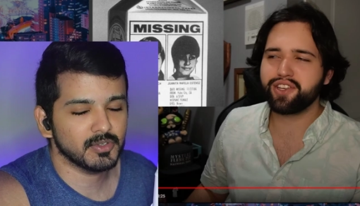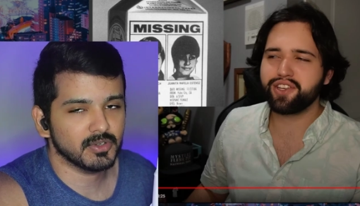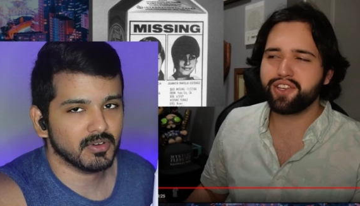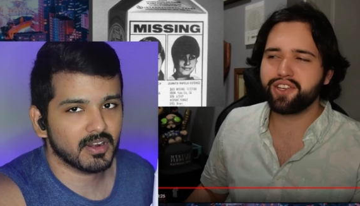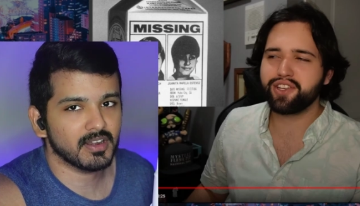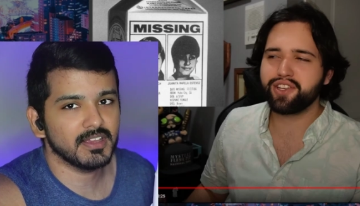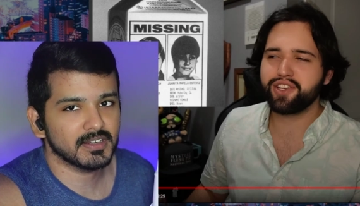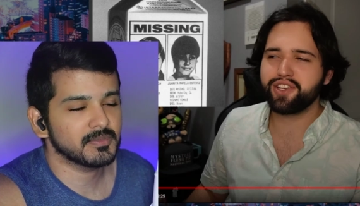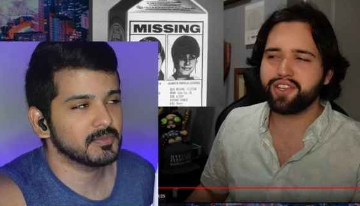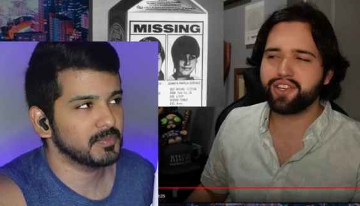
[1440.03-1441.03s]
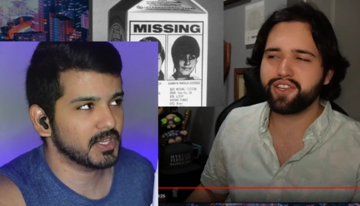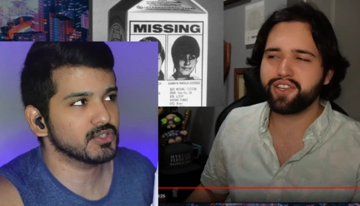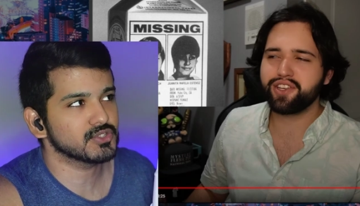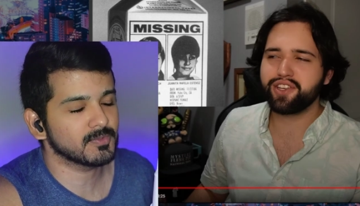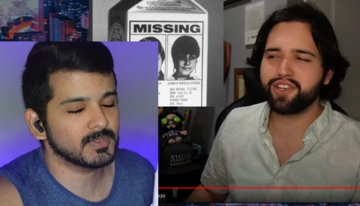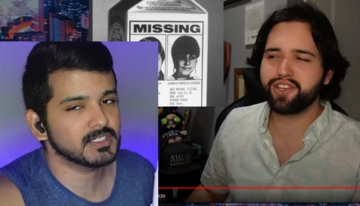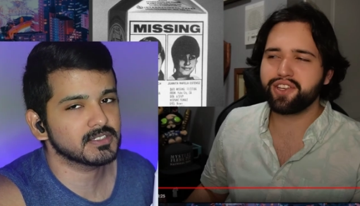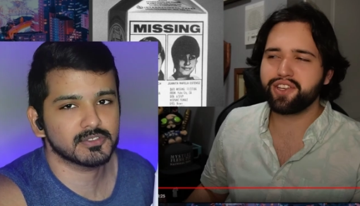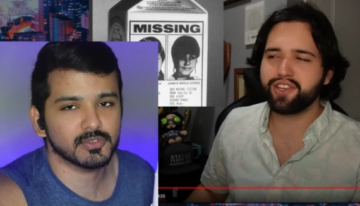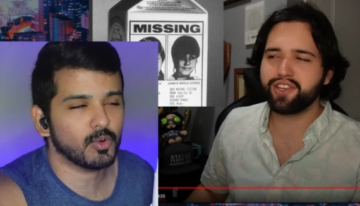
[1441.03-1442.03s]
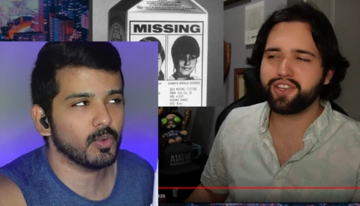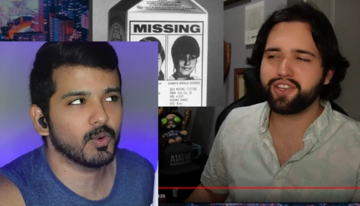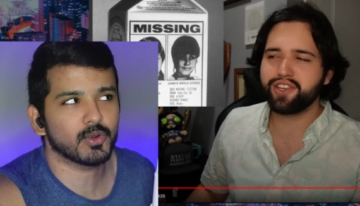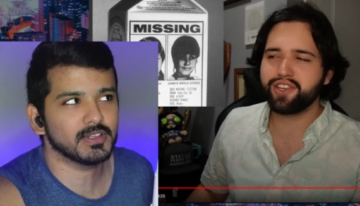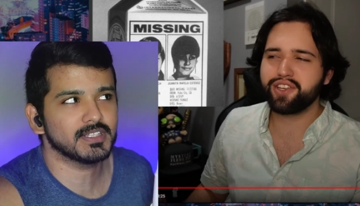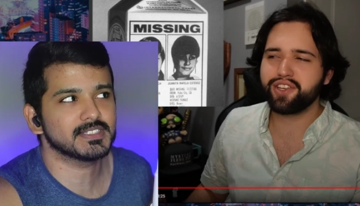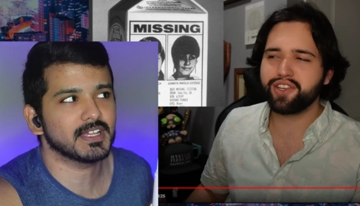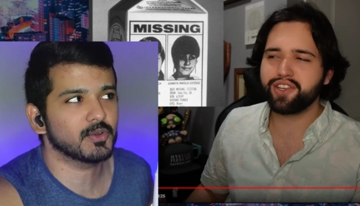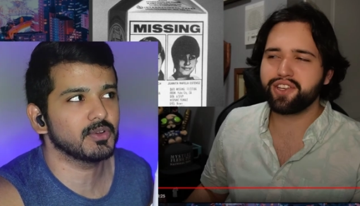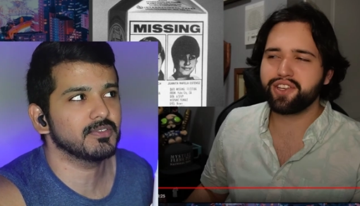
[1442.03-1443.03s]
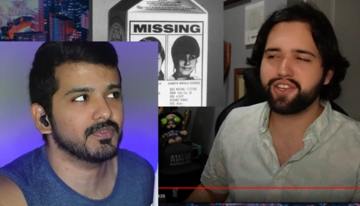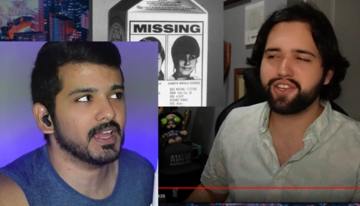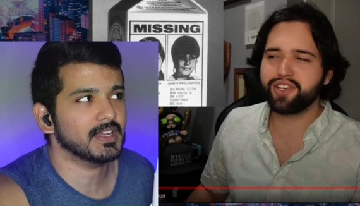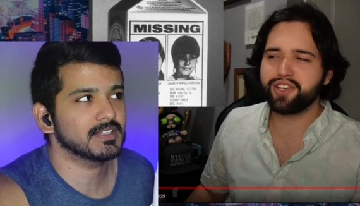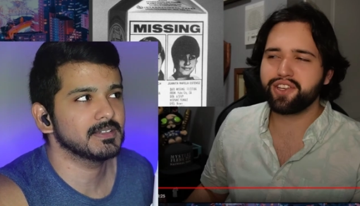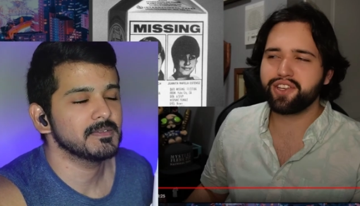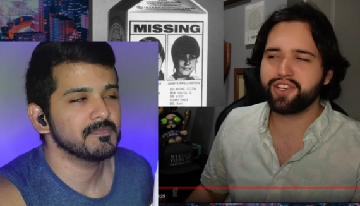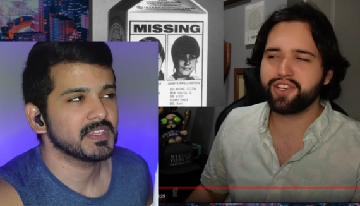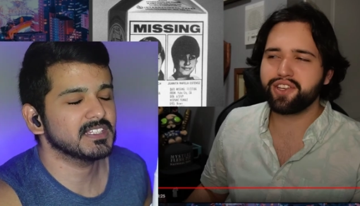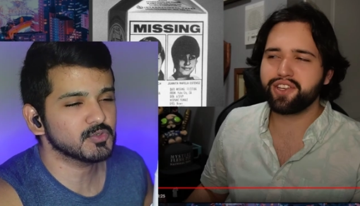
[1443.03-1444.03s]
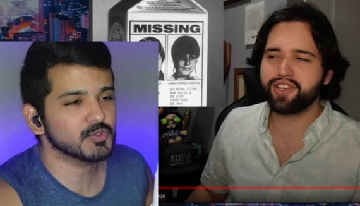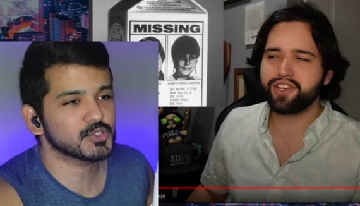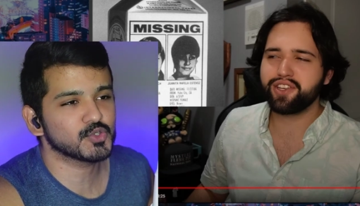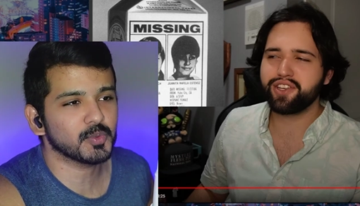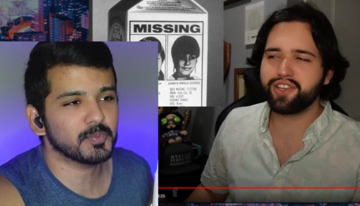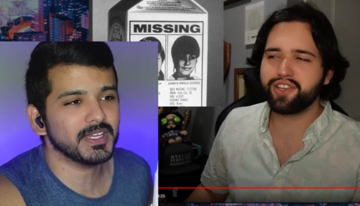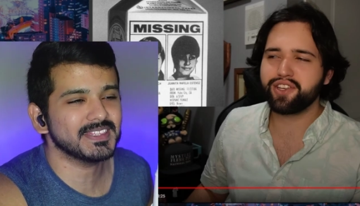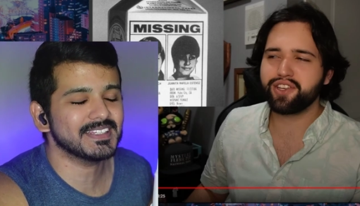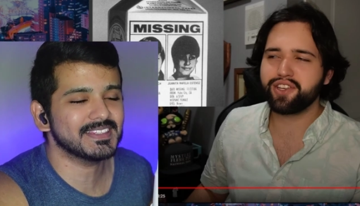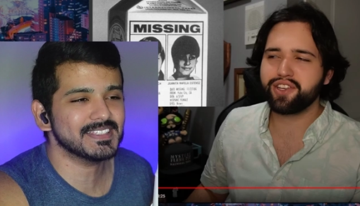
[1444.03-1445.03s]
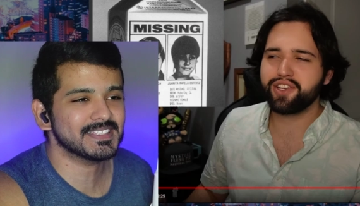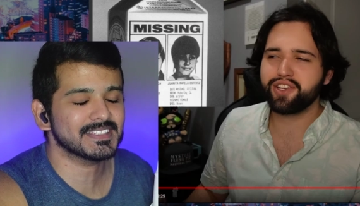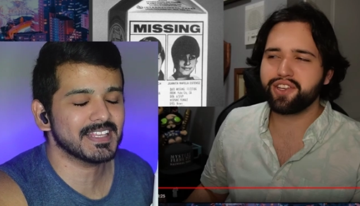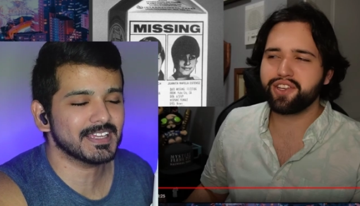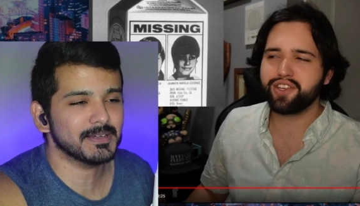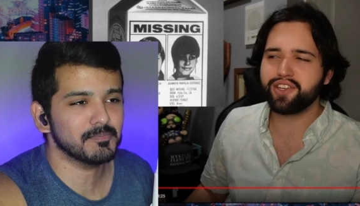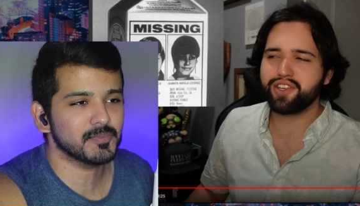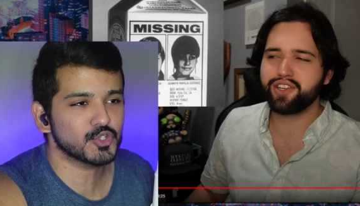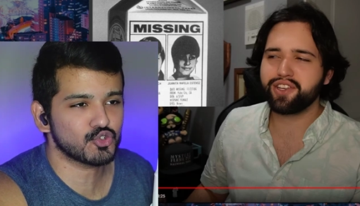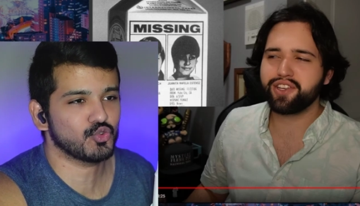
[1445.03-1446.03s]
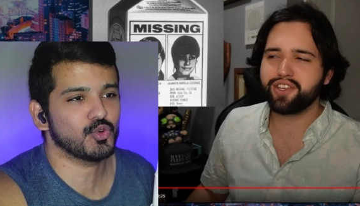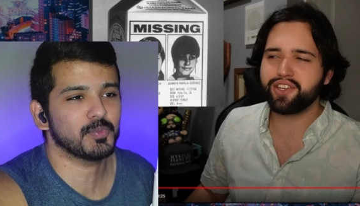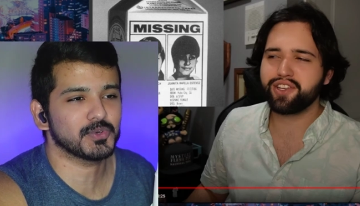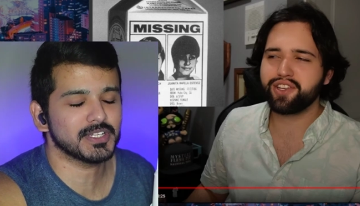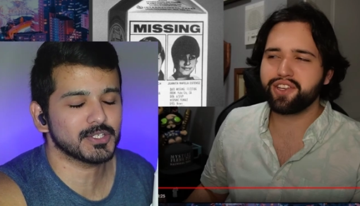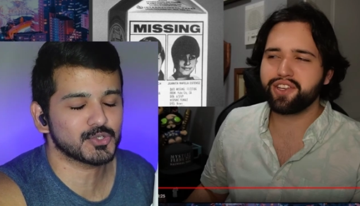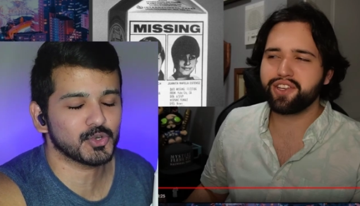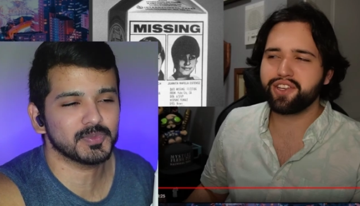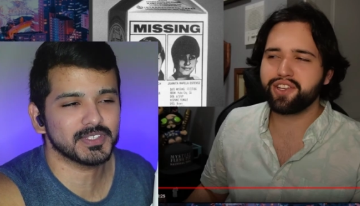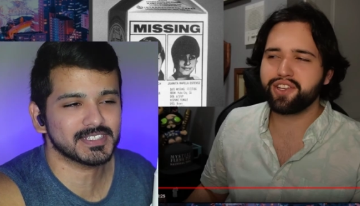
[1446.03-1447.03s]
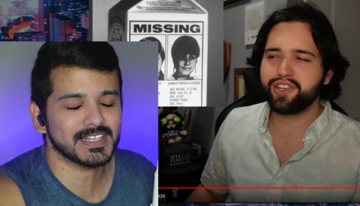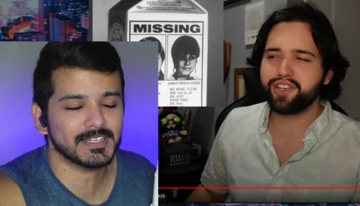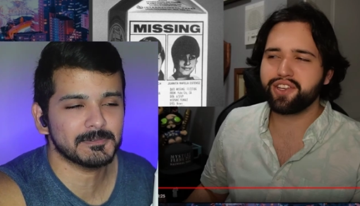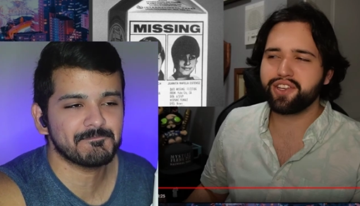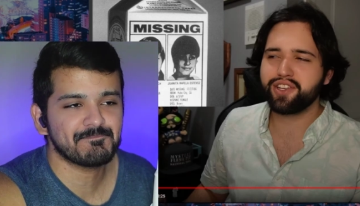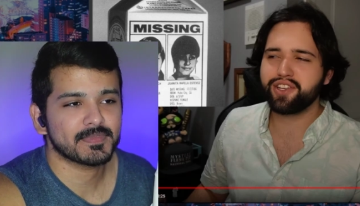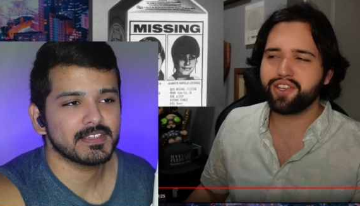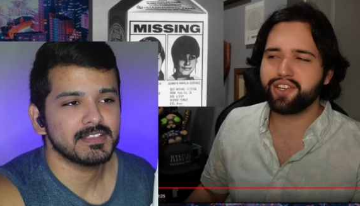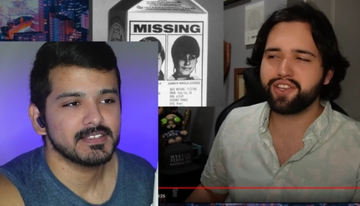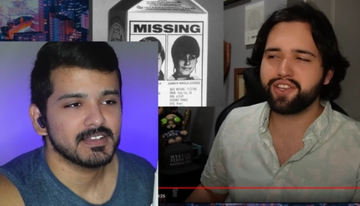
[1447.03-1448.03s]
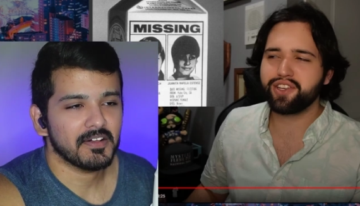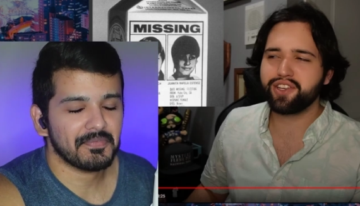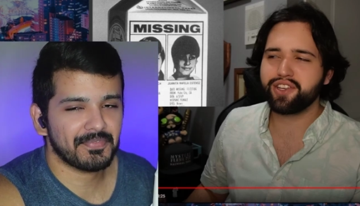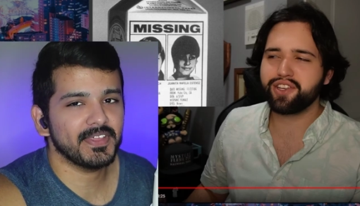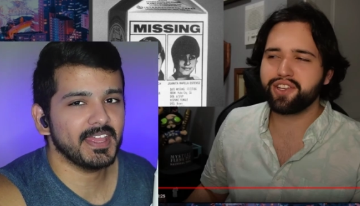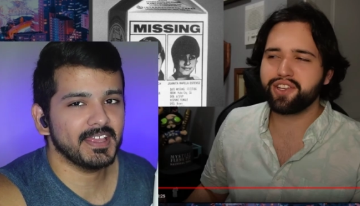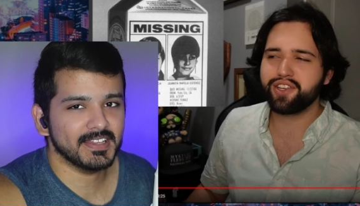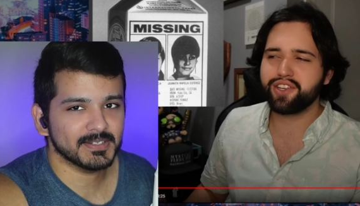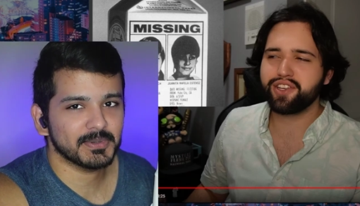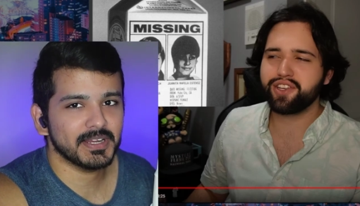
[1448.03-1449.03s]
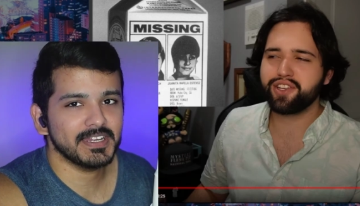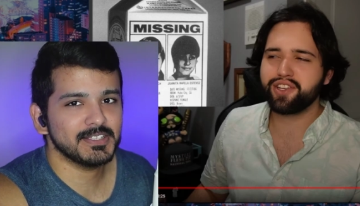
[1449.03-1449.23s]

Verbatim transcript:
Speaker 1: know earlier because of this so overall this had a good effect and this was so big that this is like a trope or not trope this is like a a thing, right?